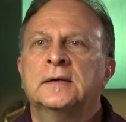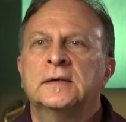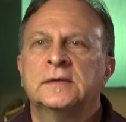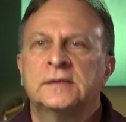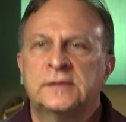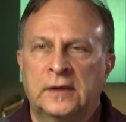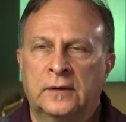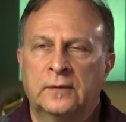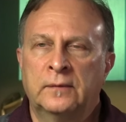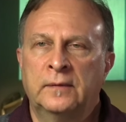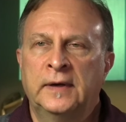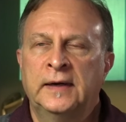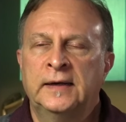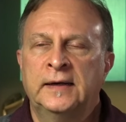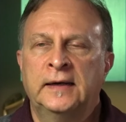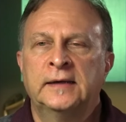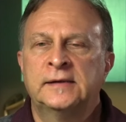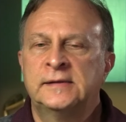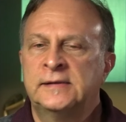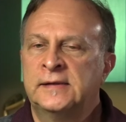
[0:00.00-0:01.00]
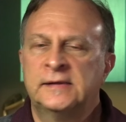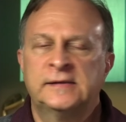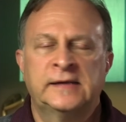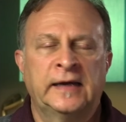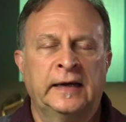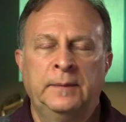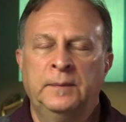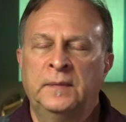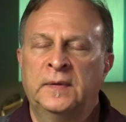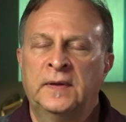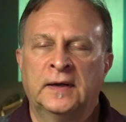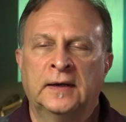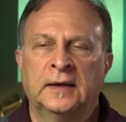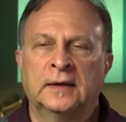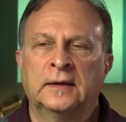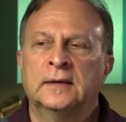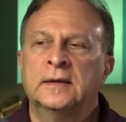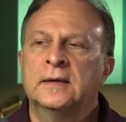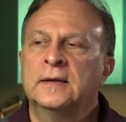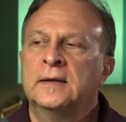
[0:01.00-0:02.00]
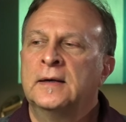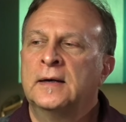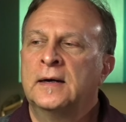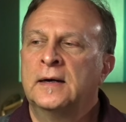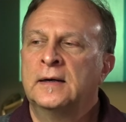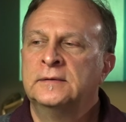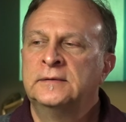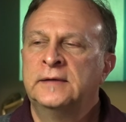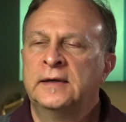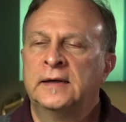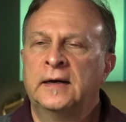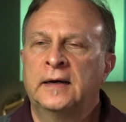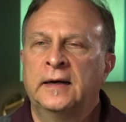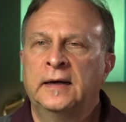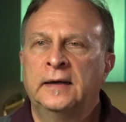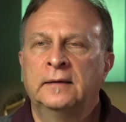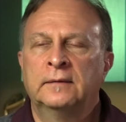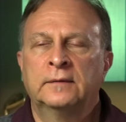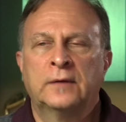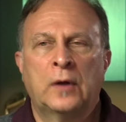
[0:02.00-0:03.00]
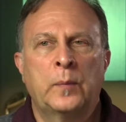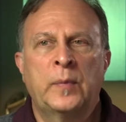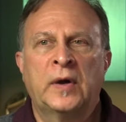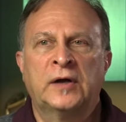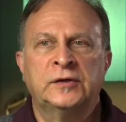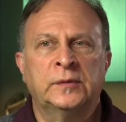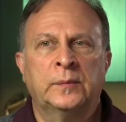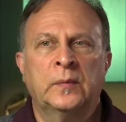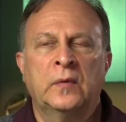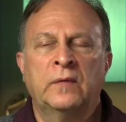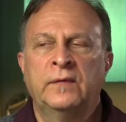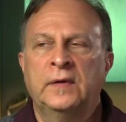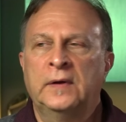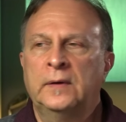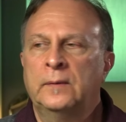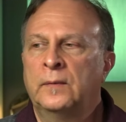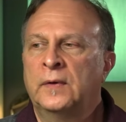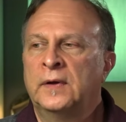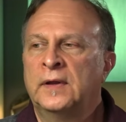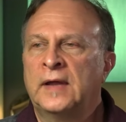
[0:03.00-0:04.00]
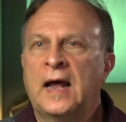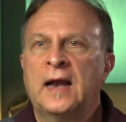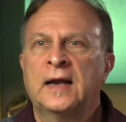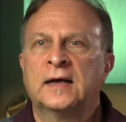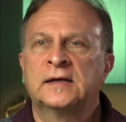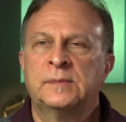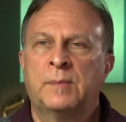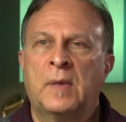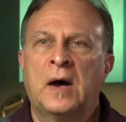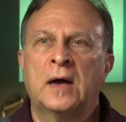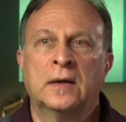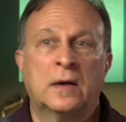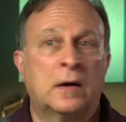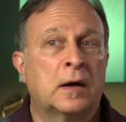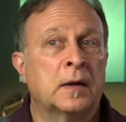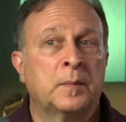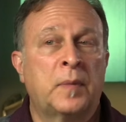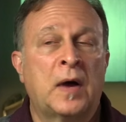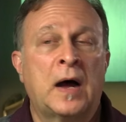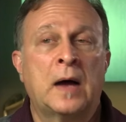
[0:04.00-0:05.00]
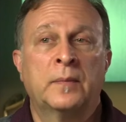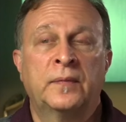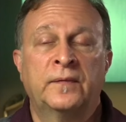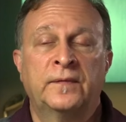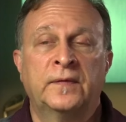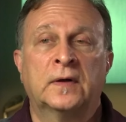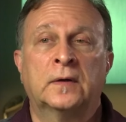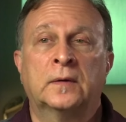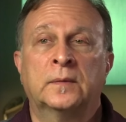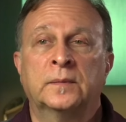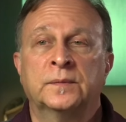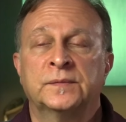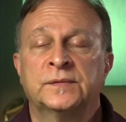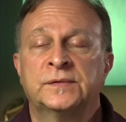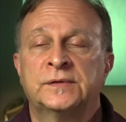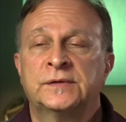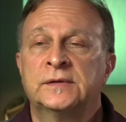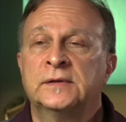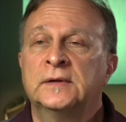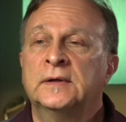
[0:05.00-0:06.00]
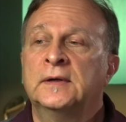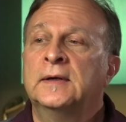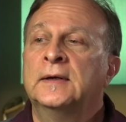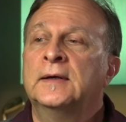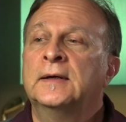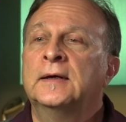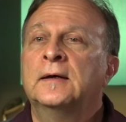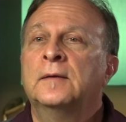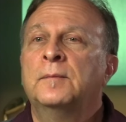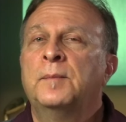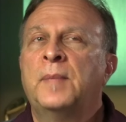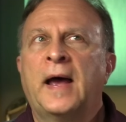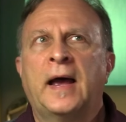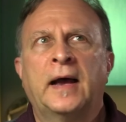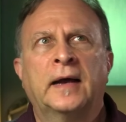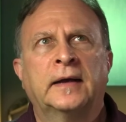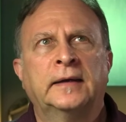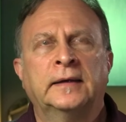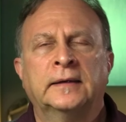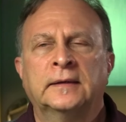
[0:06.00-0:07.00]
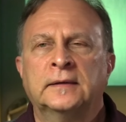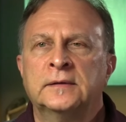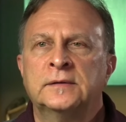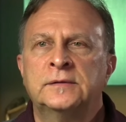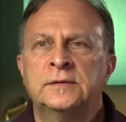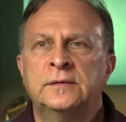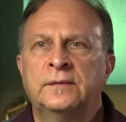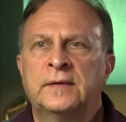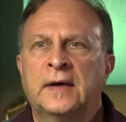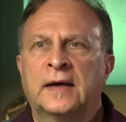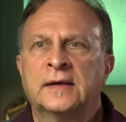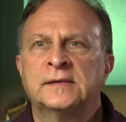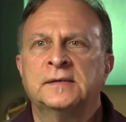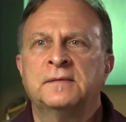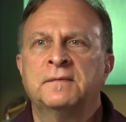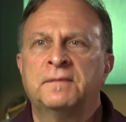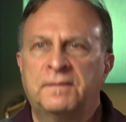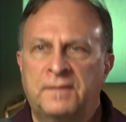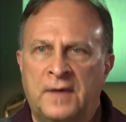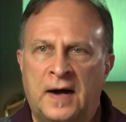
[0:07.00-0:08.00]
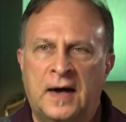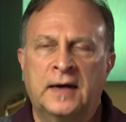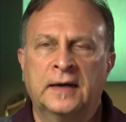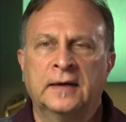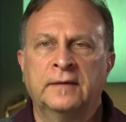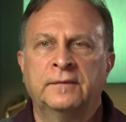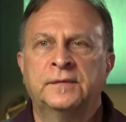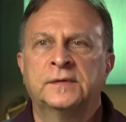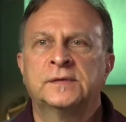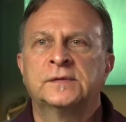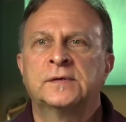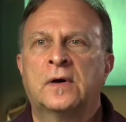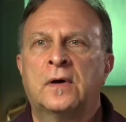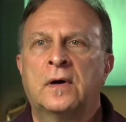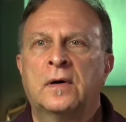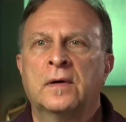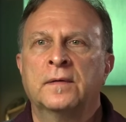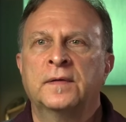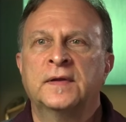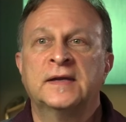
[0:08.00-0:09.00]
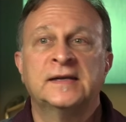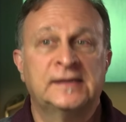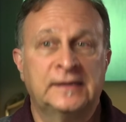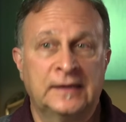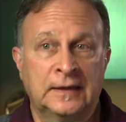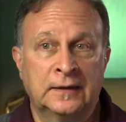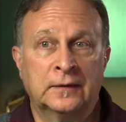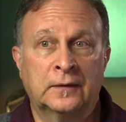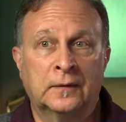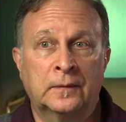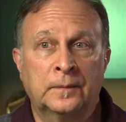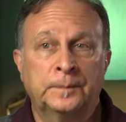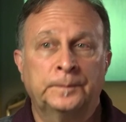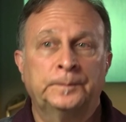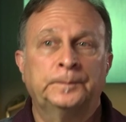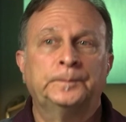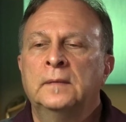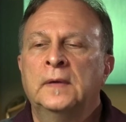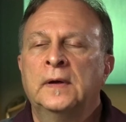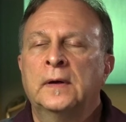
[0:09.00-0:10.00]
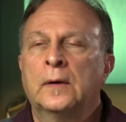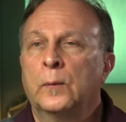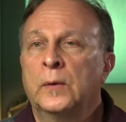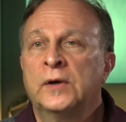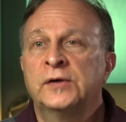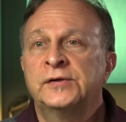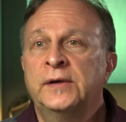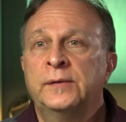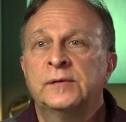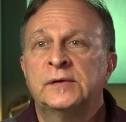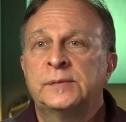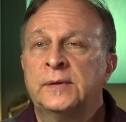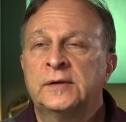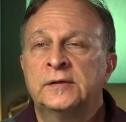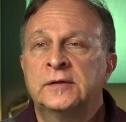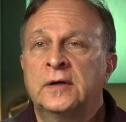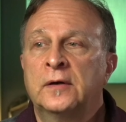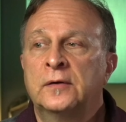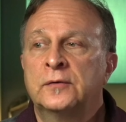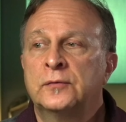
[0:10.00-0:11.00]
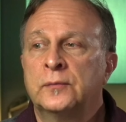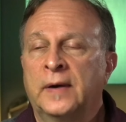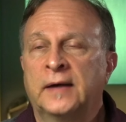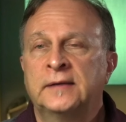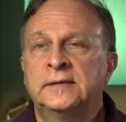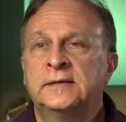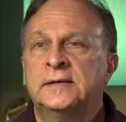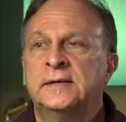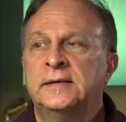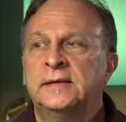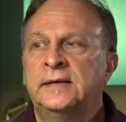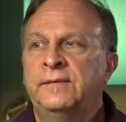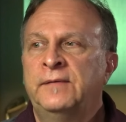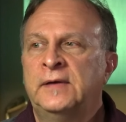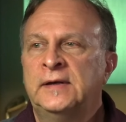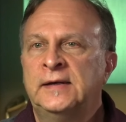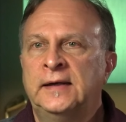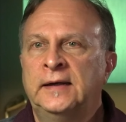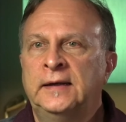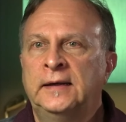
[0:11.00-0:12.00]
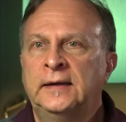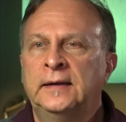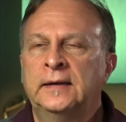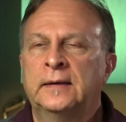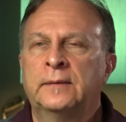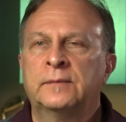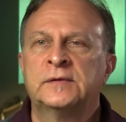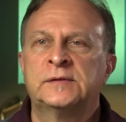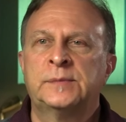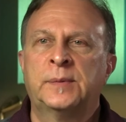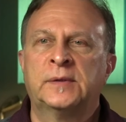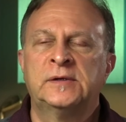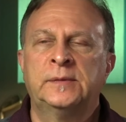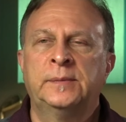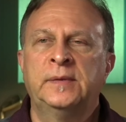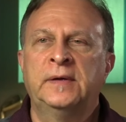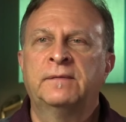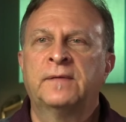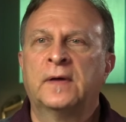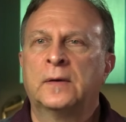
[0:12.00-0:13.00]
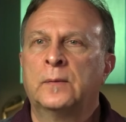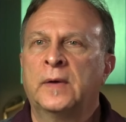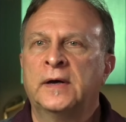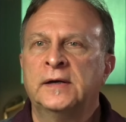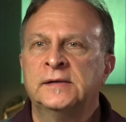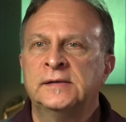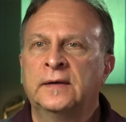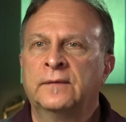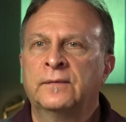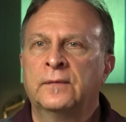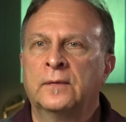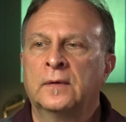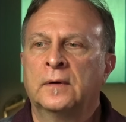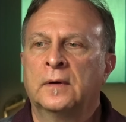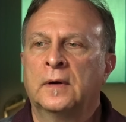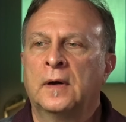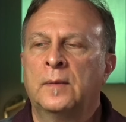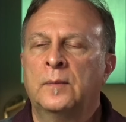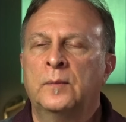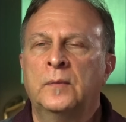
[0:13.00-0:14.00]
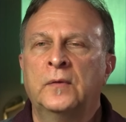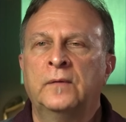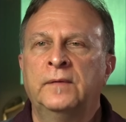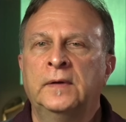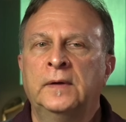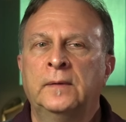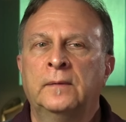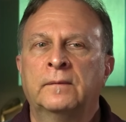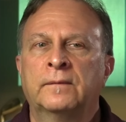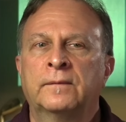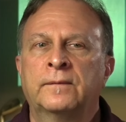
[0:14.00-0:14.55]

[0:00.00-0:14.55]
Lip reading: So it's the same thing. I did a low-budget movie with Alex Motlaw and Pop Films back in 2005. It's called The Signal. Originally, it was supposed to go direct to DVD, and it was supposed to be fundraising for a movie.